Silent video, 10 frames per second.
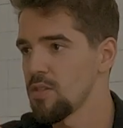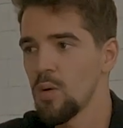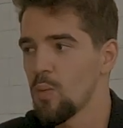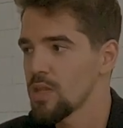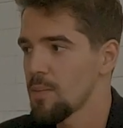You
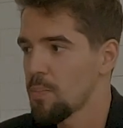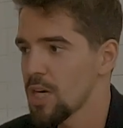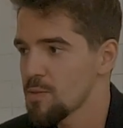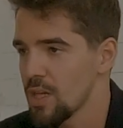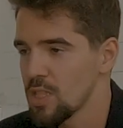don't want the
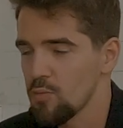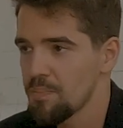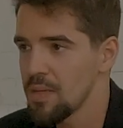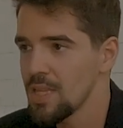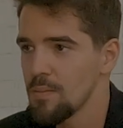prospect to
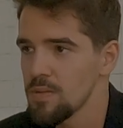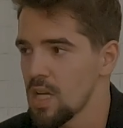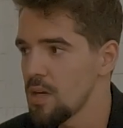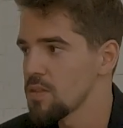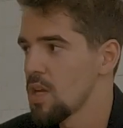repeat
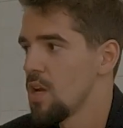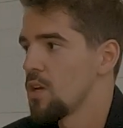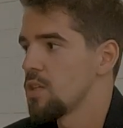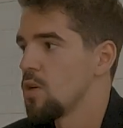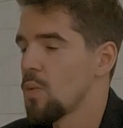themselves.
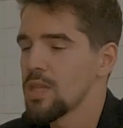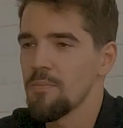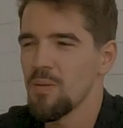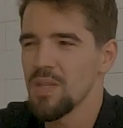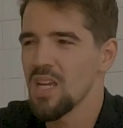You don't want
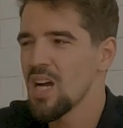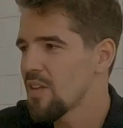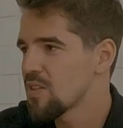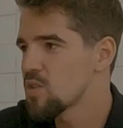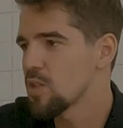them to be,
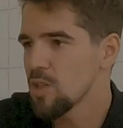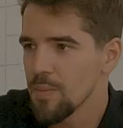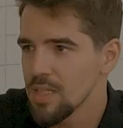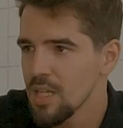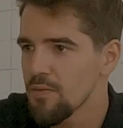this is a little
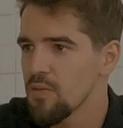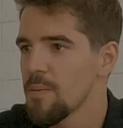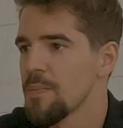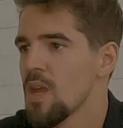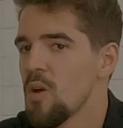bit
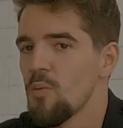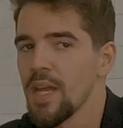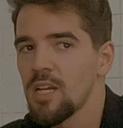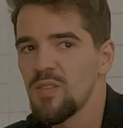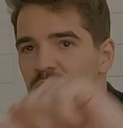different,
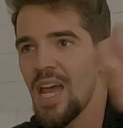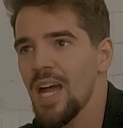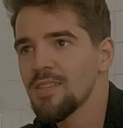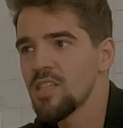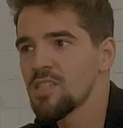right? Because if the
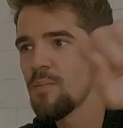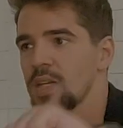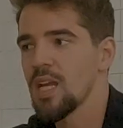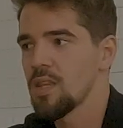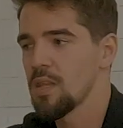ad says
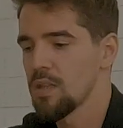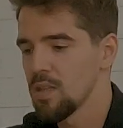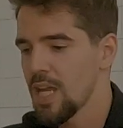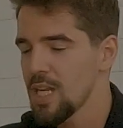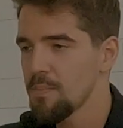something and then the
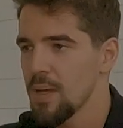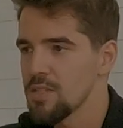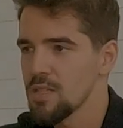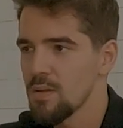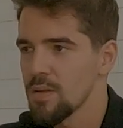landing
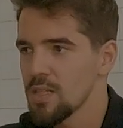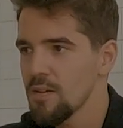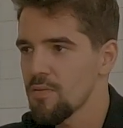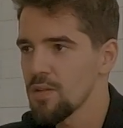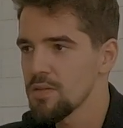page says something
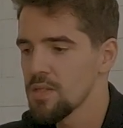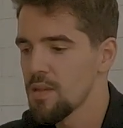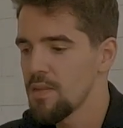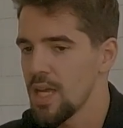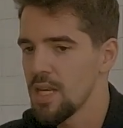different,
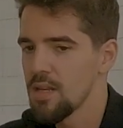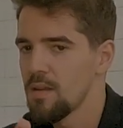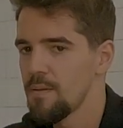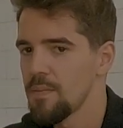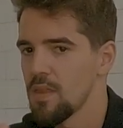
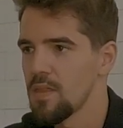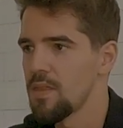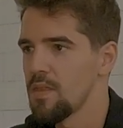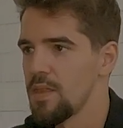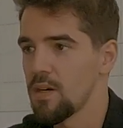then
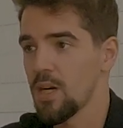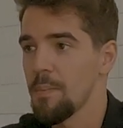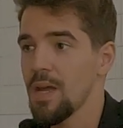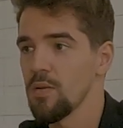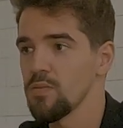they're going
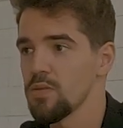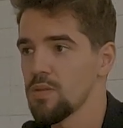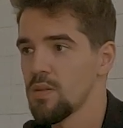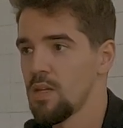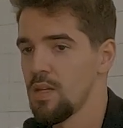to bounce.